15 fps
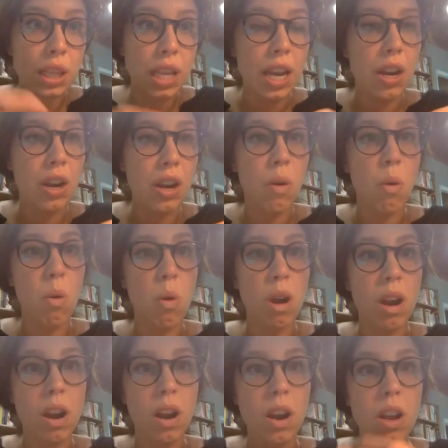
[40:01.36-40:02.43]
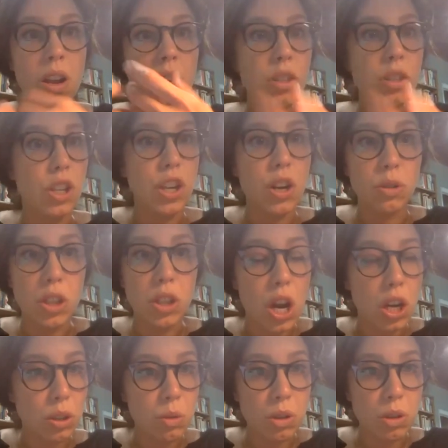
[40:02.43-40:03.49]
there, or you know,
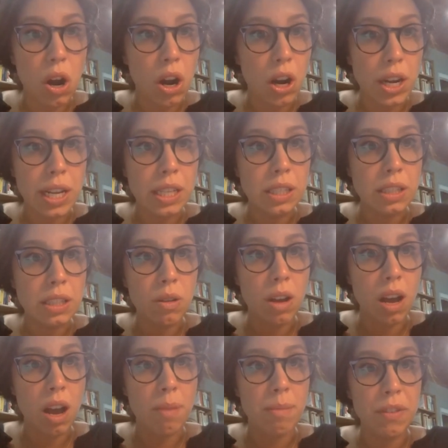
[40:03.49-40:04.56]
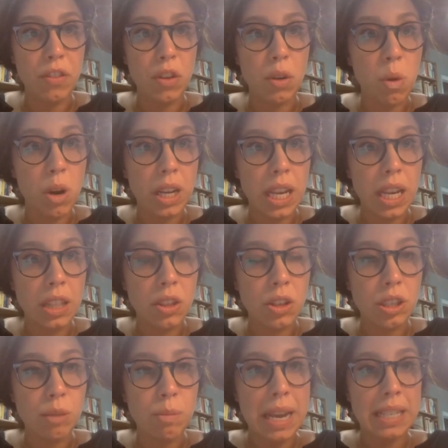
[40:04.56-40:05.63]
talk to an artist um, if they're working in their
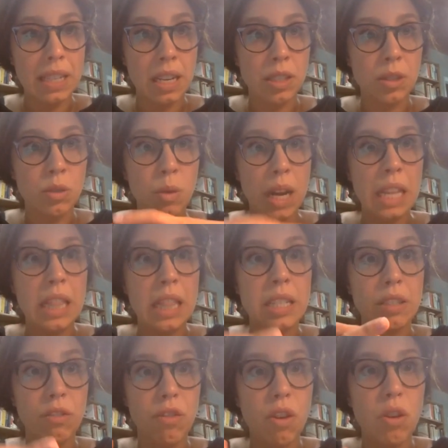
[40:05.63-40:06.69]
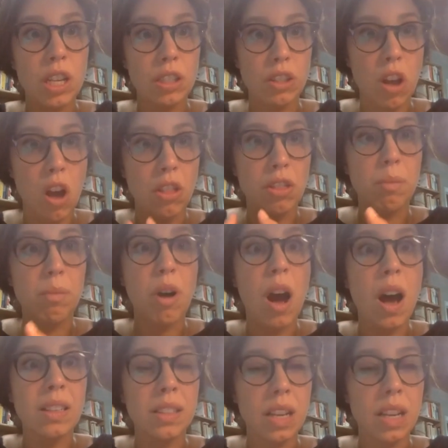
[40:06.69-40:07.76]
space. And it's really this focus on the
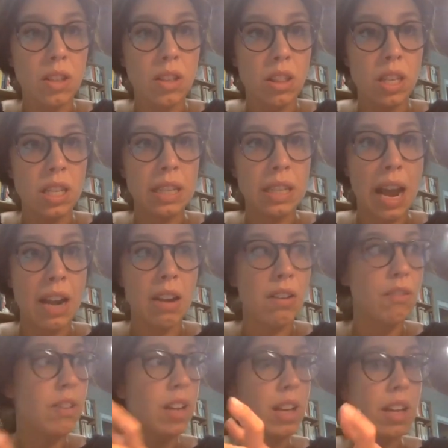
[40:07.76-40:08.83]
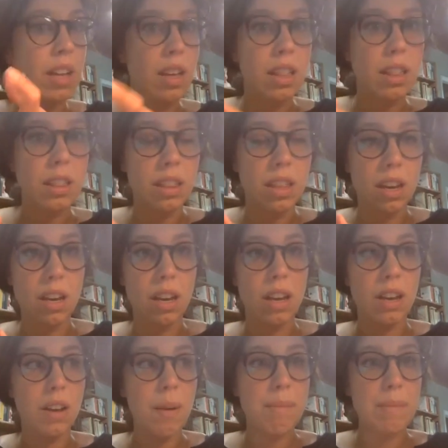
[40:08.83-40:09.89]
process, on this kind of
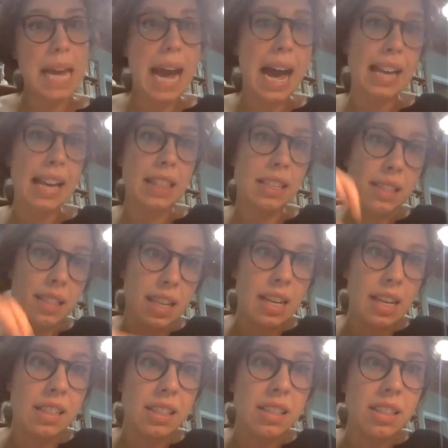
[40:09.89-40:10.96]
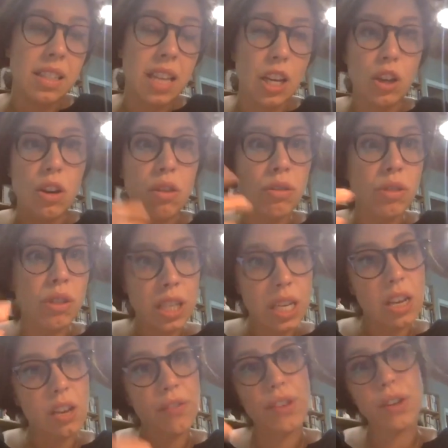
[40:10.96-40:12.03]
the behind the scenes that you don't
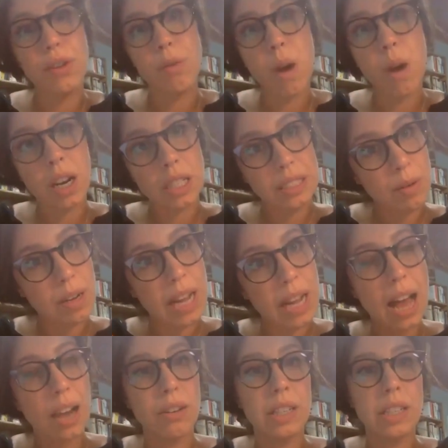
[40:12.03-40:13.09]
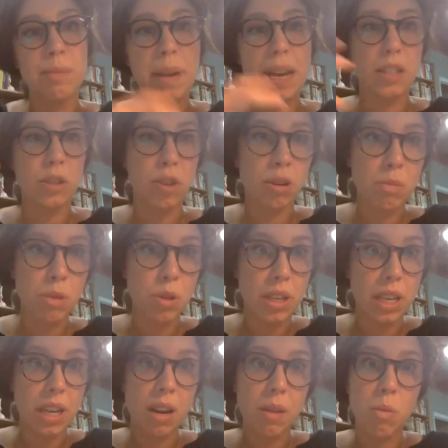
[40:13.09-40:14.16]
see if you walk into a gallery space or a
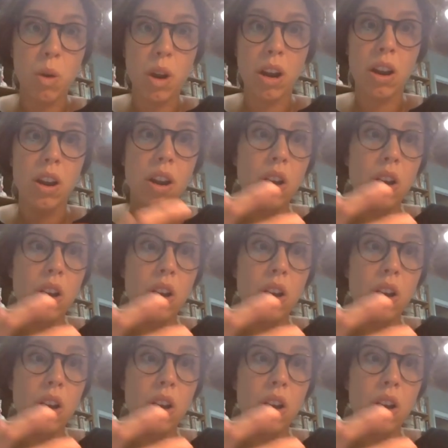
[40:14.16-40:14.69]
museum where